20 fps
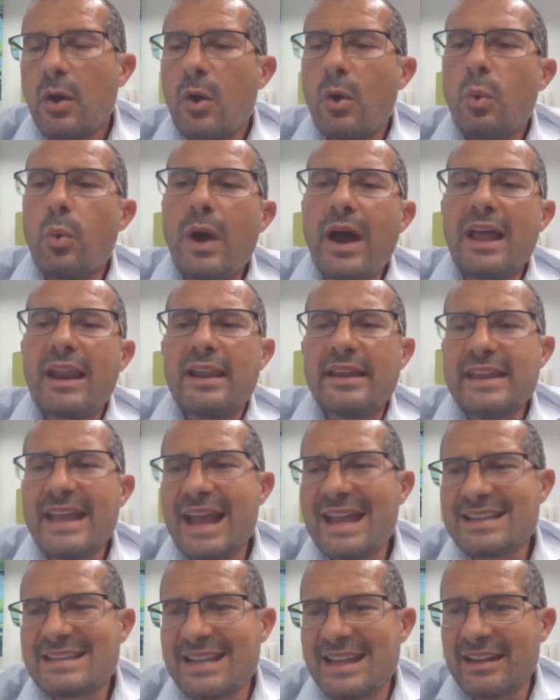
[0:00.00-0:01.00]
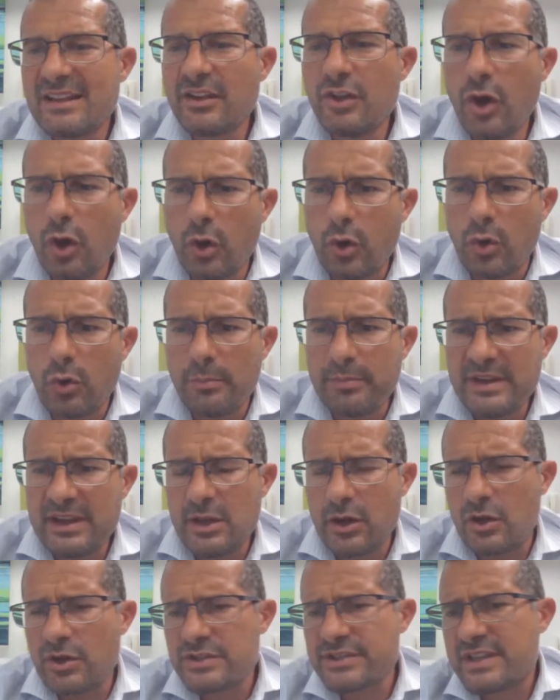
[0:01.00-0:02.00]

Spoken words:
Well, yes and no, because